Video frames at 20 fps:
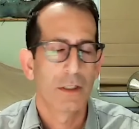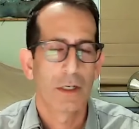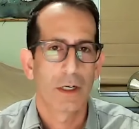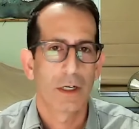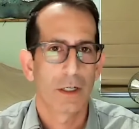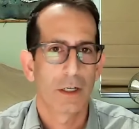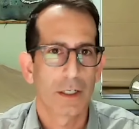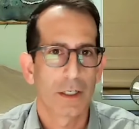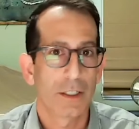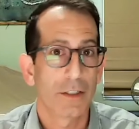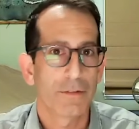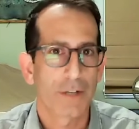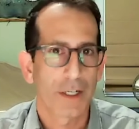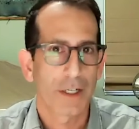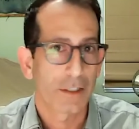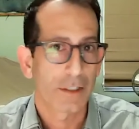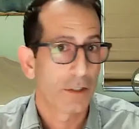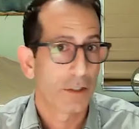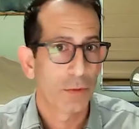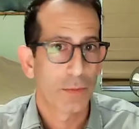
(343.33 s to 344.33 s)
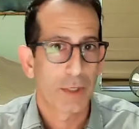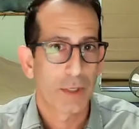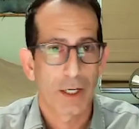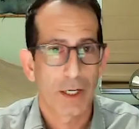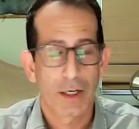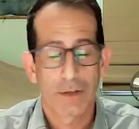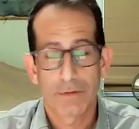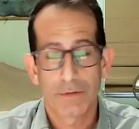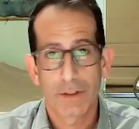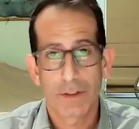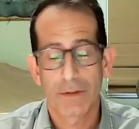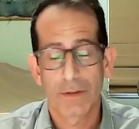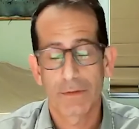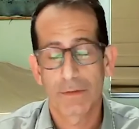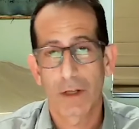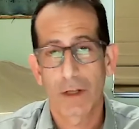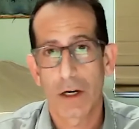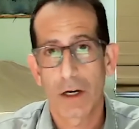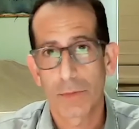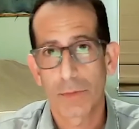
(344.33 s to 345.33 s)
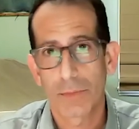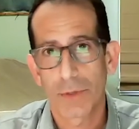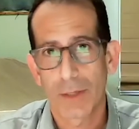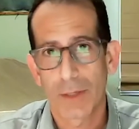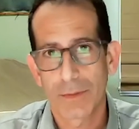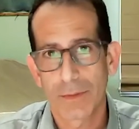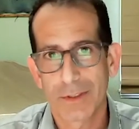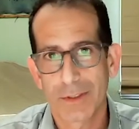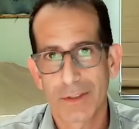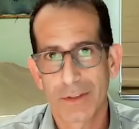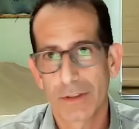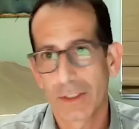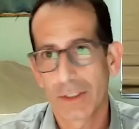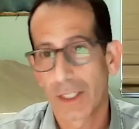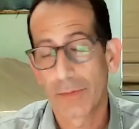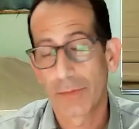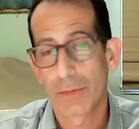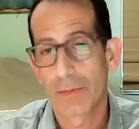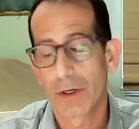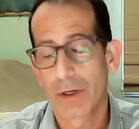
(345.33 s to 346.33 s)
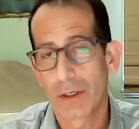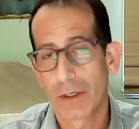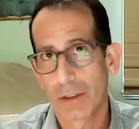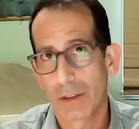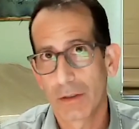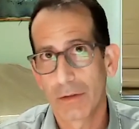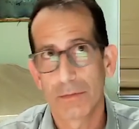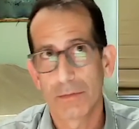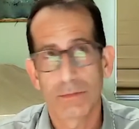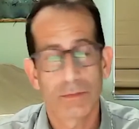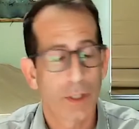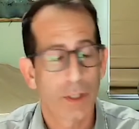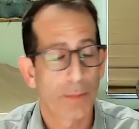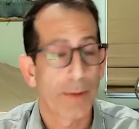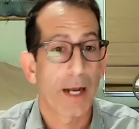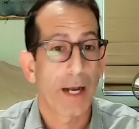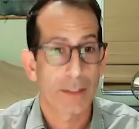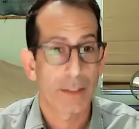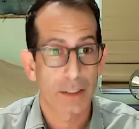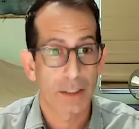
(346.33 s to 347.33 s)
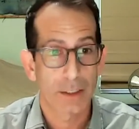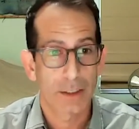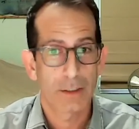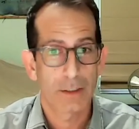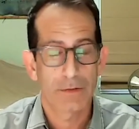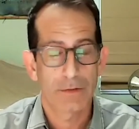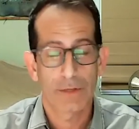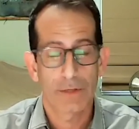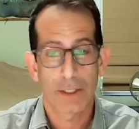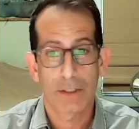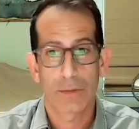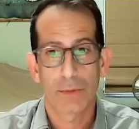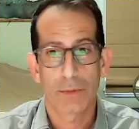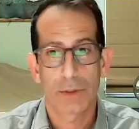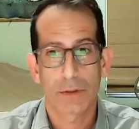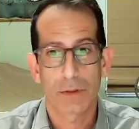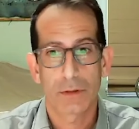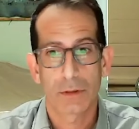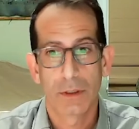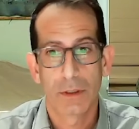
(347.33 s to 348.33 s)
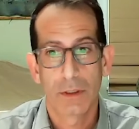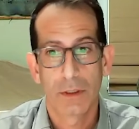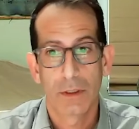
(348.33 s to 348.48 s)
and the fact that you may have even on-premises capacity available,